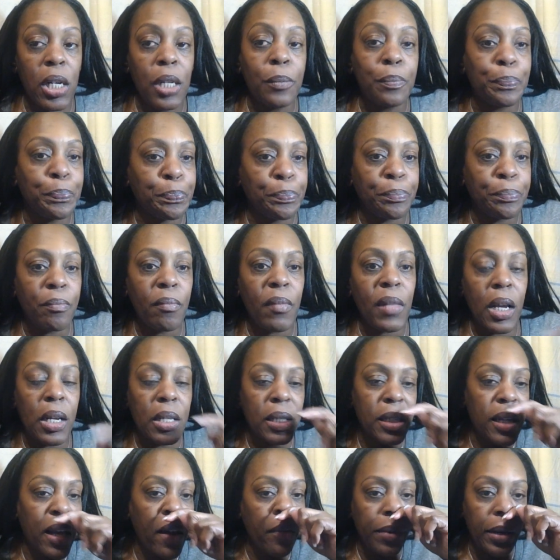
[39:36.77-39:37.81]
and definitely
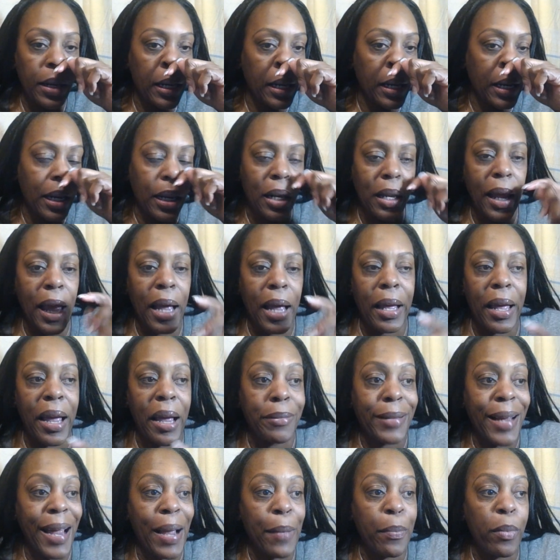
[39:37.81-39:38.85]
get like a type
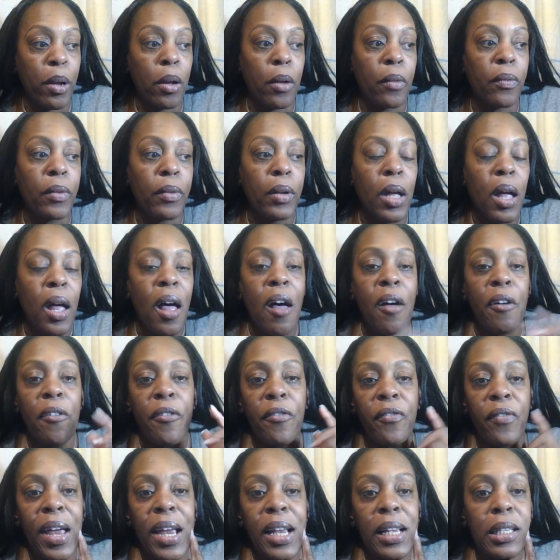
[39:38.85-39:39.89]
of
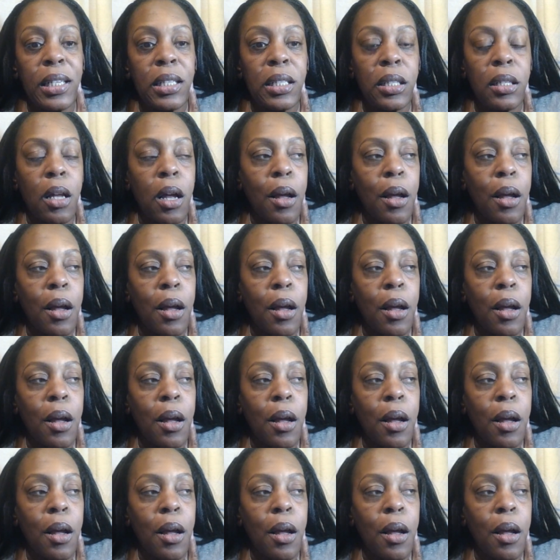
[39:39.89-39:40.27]
face um